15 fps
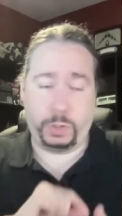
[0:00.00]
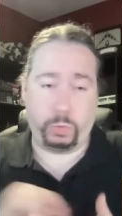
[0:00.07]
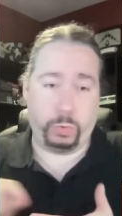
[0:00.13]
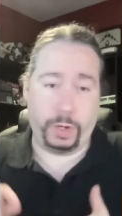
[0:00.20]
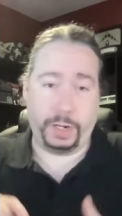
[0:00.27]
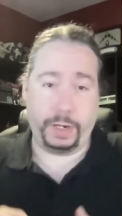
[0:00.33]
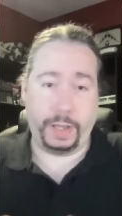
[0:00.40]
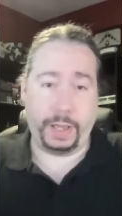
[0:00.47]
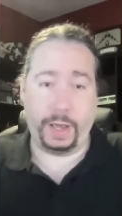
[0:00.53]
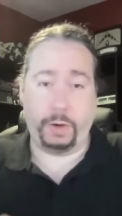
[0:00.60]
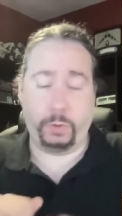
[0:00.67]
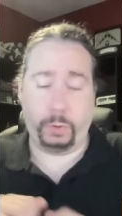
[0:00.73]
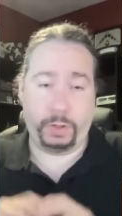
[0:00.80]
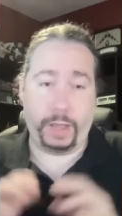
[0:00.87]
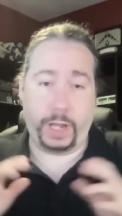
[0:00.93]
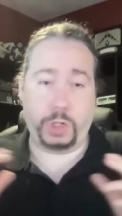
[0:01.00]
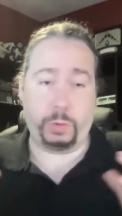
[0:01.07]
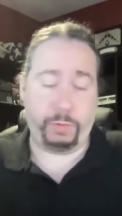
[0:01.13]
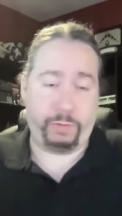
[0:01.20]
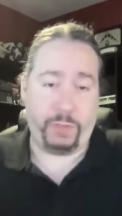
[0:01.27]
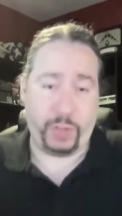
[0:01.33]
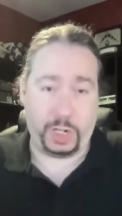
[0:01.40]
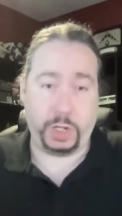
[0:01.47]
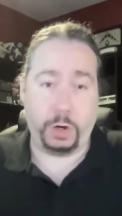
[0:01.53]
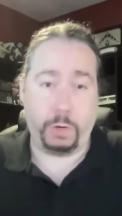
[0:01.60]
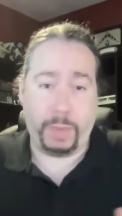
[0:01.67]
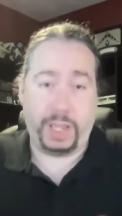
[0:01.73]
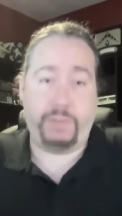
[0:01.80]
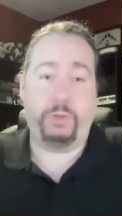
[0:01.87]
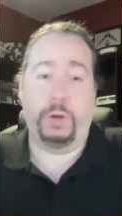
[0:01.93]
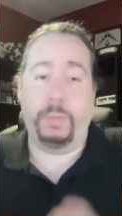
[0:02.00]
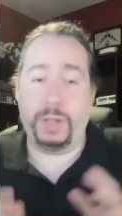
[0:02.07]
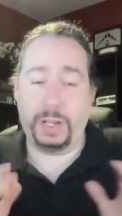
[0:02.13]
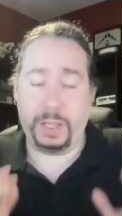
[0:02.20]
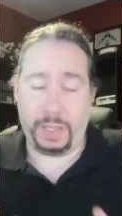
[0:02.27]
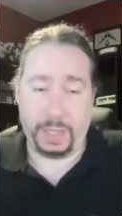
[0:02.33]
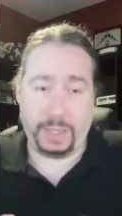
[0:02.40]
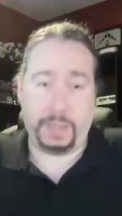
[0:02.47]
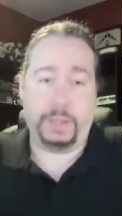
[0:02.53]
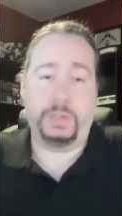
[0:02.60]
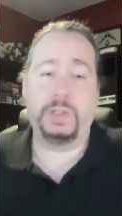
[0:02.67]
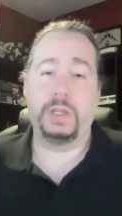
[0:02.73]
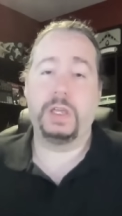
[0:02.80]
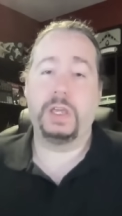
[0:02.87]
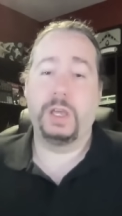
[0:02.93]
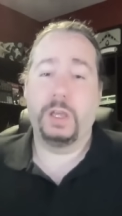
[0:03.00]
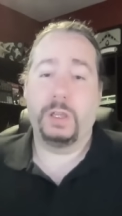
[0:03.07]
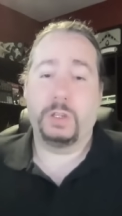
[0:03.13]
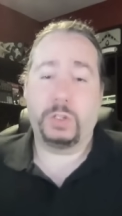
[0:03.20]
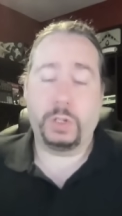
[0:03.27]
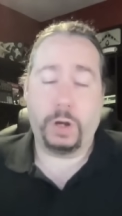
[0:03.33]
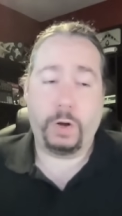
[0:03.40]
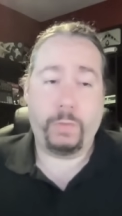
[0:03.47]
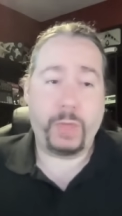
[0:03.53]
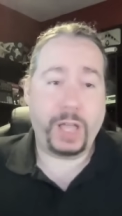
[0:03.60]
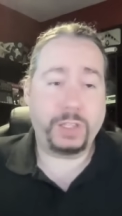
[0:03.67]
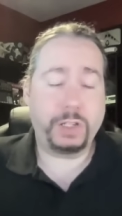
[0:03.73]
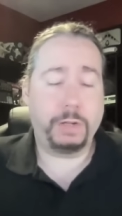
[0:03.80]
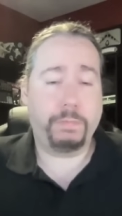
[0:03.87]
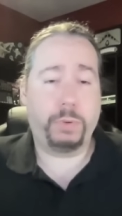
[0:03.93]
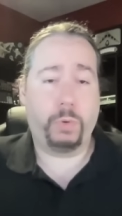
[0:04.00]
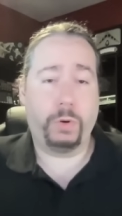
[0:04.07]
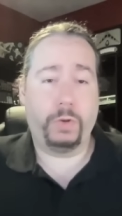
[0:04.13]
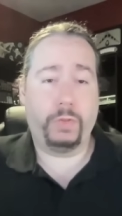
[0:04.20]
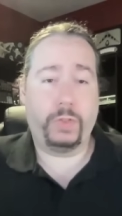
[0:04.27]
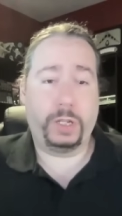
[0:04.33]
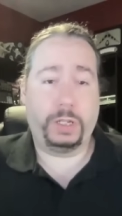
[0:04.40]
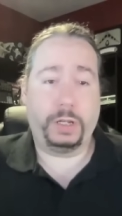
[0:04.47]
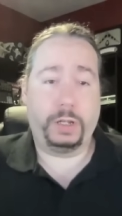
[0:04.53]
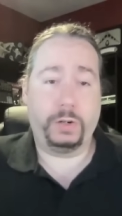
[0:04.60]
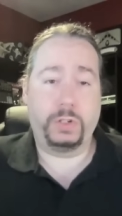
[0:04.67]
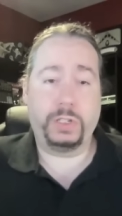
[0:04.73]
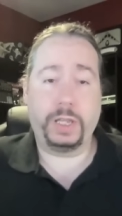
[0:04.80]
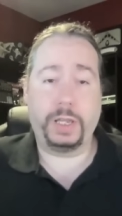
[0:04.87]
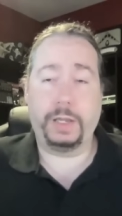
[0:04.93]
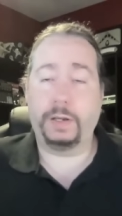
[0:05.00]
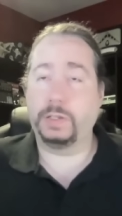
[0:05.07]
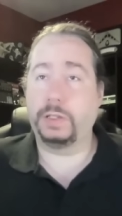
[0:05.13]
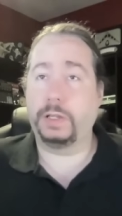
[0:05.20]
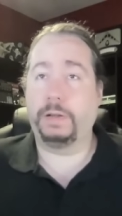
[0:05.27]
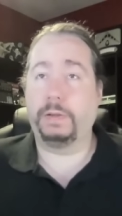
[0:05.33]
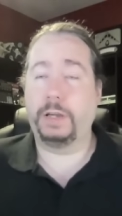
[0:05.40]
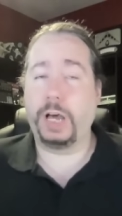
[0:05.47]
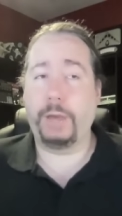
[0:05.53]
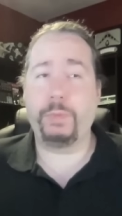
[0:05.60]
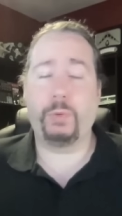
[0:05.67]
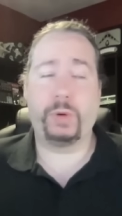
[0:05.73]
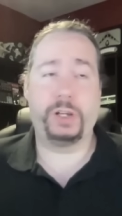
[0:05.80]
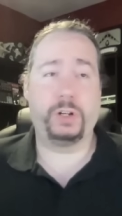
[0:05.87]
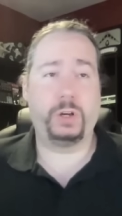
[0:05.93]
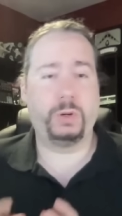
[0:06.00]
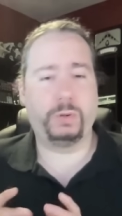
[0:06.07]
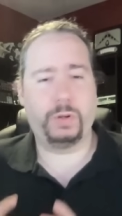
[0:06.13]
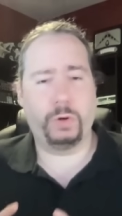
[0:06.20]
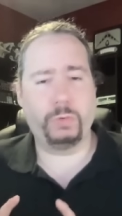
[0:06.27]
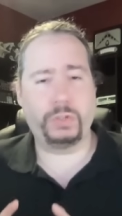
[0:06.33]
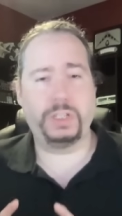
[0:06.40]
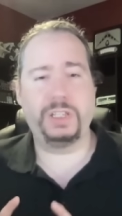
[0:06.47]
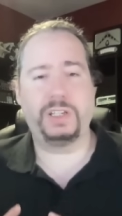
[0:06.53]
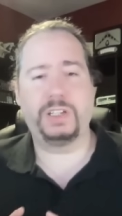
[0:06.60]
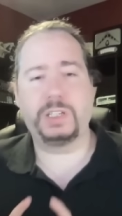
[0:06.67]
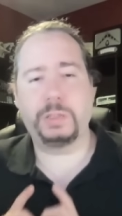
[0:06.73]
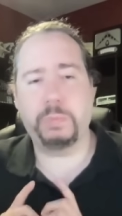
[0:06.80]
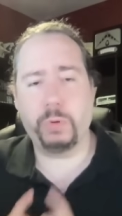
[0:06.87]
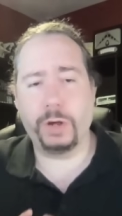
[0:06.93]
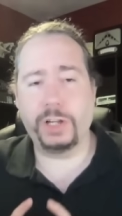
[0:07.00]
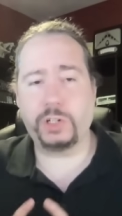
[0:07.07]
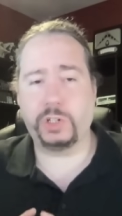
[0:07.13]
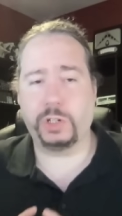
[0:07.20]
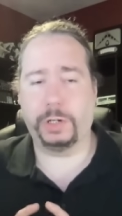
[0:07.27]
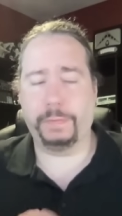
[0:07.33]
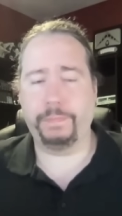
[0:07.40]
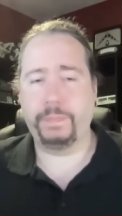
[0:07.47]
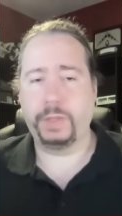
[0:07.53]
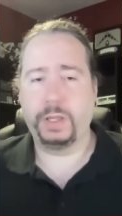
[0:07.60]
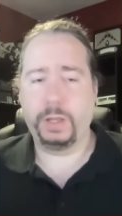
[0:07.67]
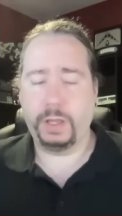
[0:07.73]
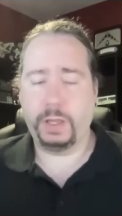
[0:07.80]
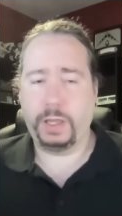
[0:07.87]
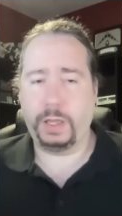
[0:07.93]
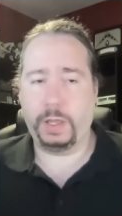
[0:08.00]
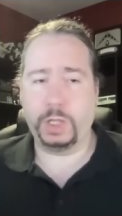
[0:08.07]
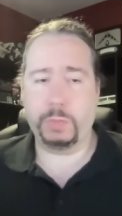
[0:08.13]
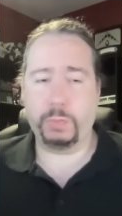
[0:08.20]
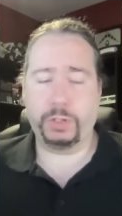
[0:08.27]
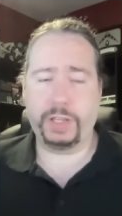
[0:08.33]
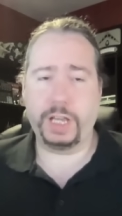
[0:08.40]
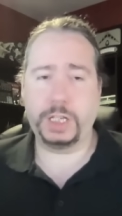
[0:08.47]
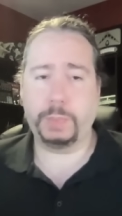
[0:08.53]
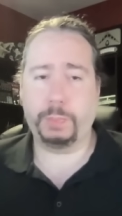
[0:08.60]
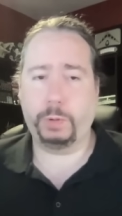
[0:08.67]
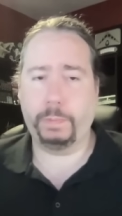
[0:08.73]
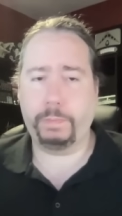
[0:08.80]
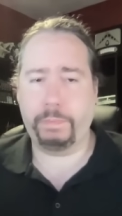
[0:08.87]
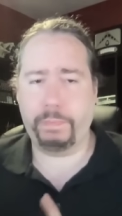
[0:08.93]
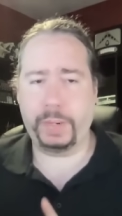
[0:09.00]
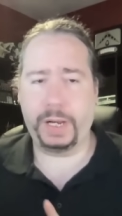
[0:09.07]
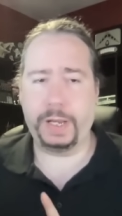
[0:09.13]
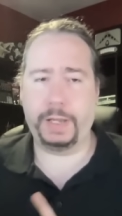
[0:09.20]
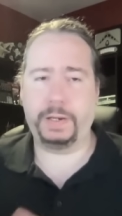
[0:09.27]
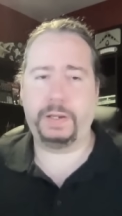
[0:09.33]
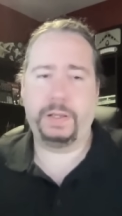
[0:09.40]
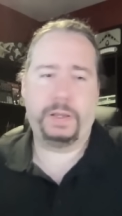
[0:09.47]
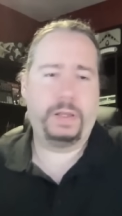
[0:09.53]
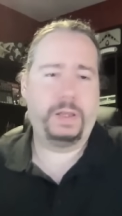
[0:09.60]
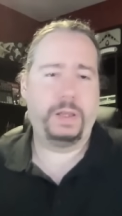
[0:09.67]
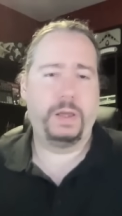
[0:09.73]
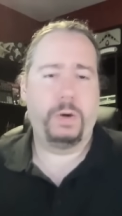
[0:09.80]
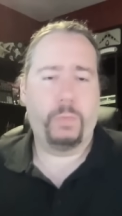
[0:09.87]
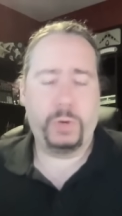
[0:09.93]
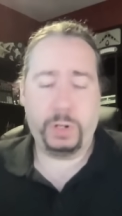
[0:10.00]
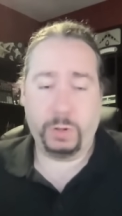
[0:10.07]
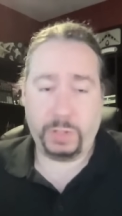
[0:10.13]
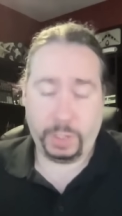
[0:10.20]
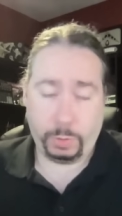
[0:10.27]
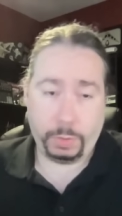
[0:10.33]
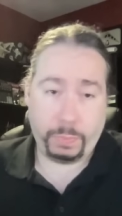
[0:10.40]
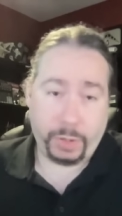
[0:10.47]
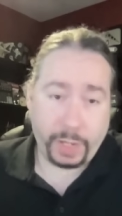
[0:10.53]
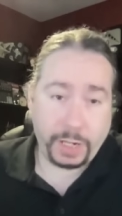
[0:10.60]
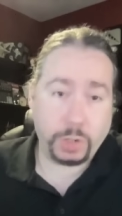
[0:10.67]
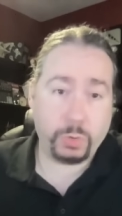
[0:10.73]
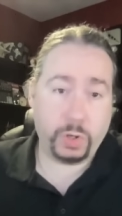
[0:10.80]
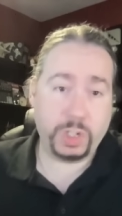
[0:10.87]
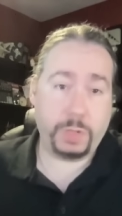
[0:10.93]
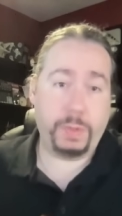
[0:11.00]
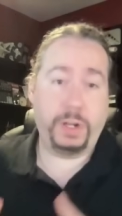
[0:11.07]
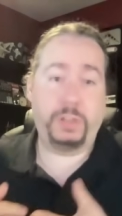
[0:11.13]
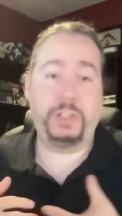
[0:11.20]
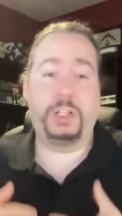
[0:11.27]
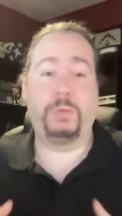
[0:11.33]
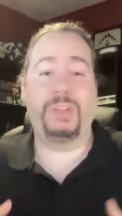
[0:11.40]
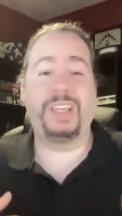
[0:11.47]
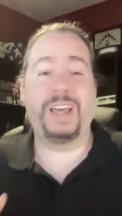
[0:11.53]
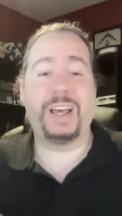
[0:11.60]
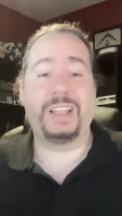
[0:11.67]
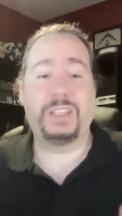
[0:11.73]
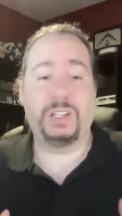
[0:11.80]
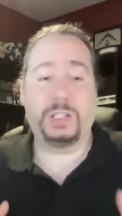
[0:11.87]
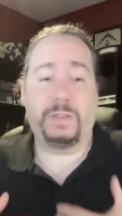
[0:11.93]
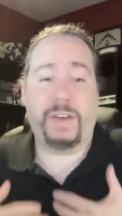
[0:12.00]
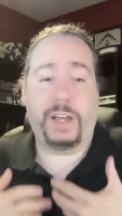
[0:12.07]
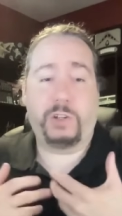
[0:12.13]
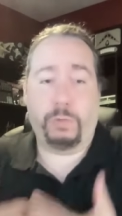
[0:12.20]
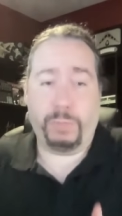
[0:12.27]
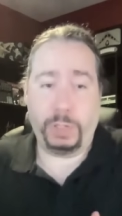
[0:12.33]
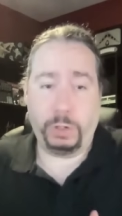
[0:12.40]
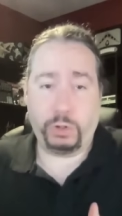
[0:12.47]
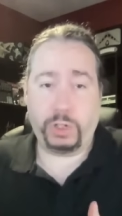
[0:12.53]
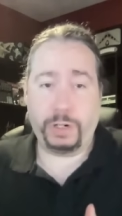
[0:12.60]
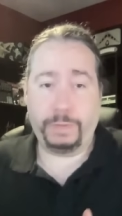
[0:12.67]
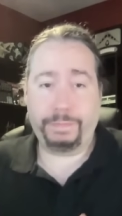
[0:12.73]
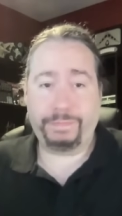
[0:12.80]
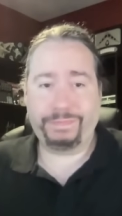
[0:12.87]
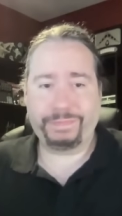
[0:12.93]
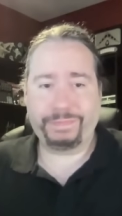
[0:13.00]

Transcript: it's written out or the actual video made from it is. So that's an important thing to understand is that in copyright law, only the expression is protectable. But when you're dealing with plagiarism and you're dealing with ethics of attribution,